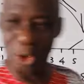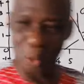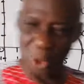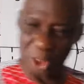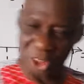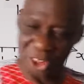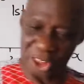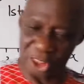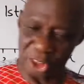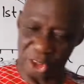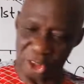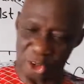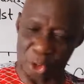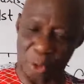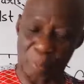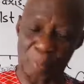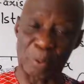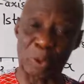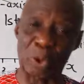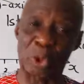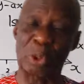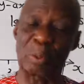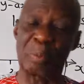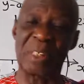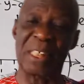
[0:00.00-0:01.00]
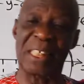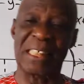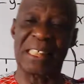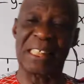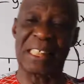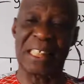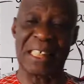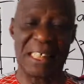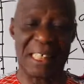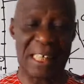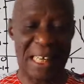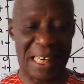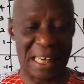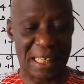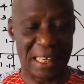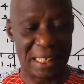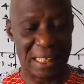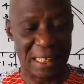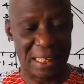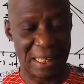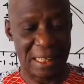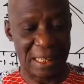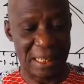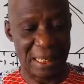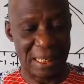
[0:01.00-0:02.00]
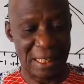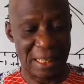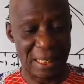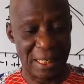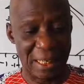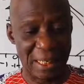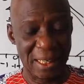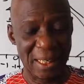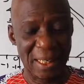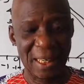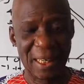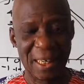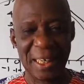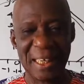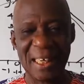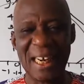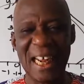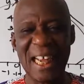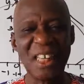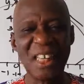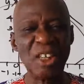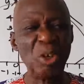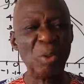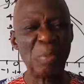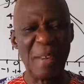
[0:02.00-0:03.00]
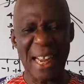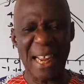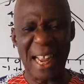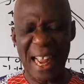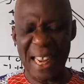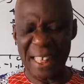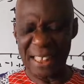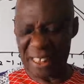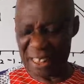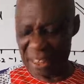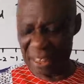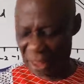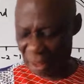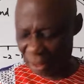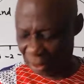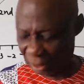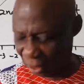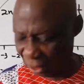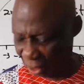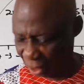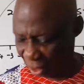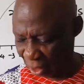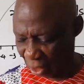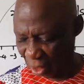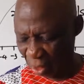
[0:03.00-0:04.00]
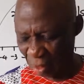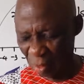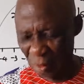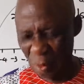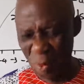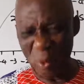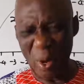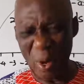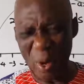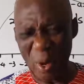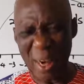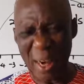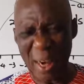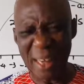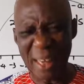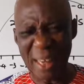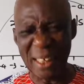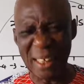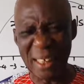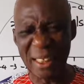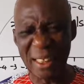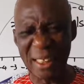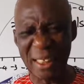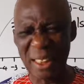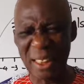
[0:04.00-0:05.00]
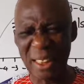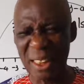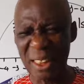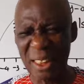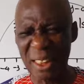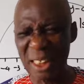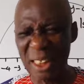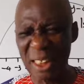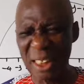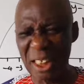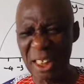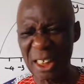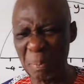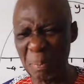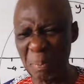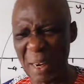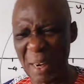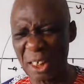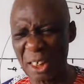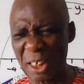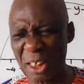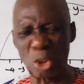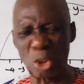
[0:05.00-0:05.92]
is what is supposed to be written there. Then you may ask, why is this man disturbing us with